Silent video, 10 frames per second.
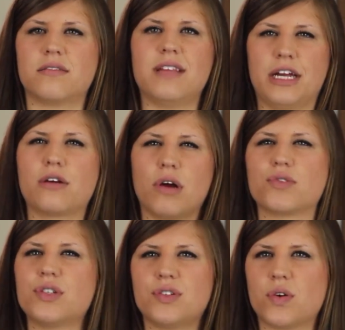like a
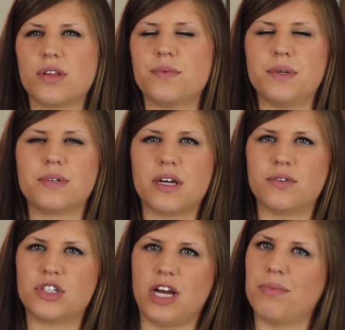grocery store that we would go
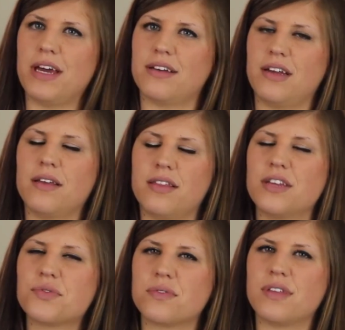and shop at. I
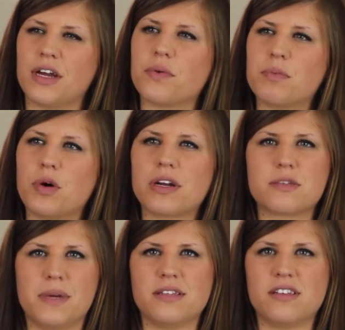think there were more
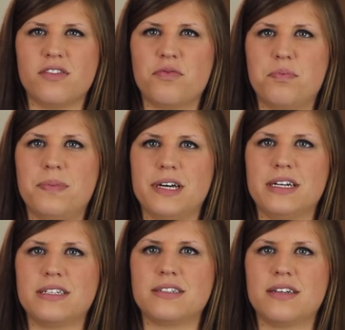expensive,
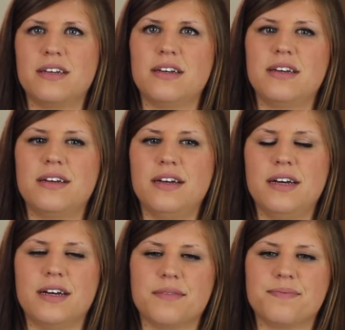but
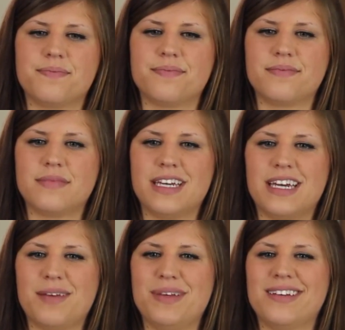I
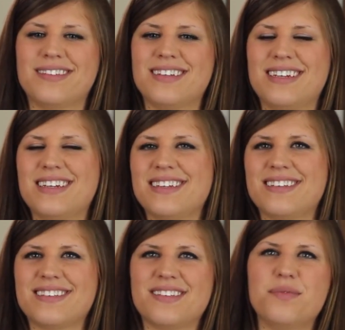mean,
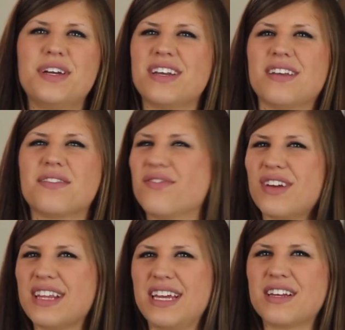we couldn't
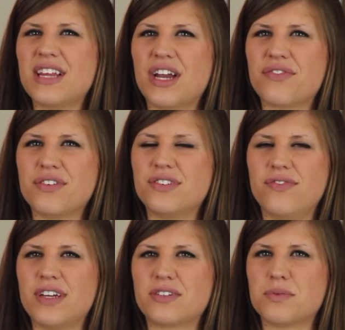really eat a lot of fruits and
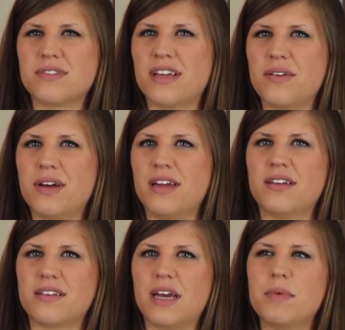vegetables
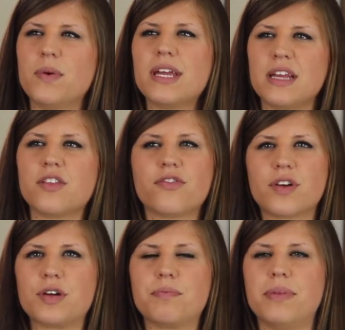anyway. I mean, we could eat the
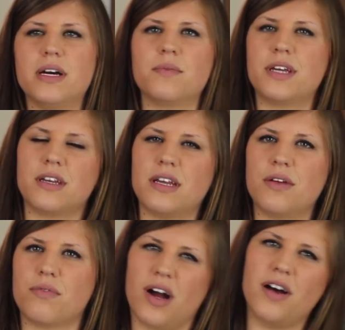fruit, but we couldn't eat
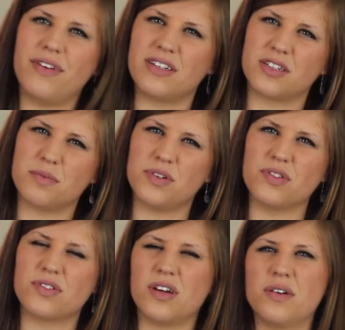raw
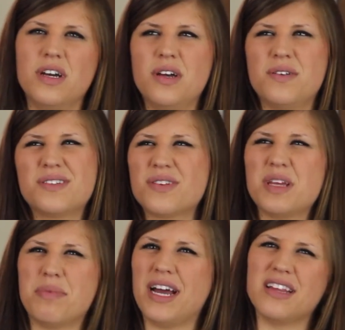vegetables, so we didn't
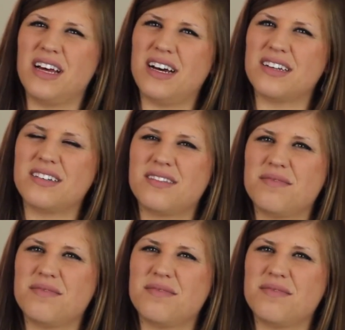really buy a lot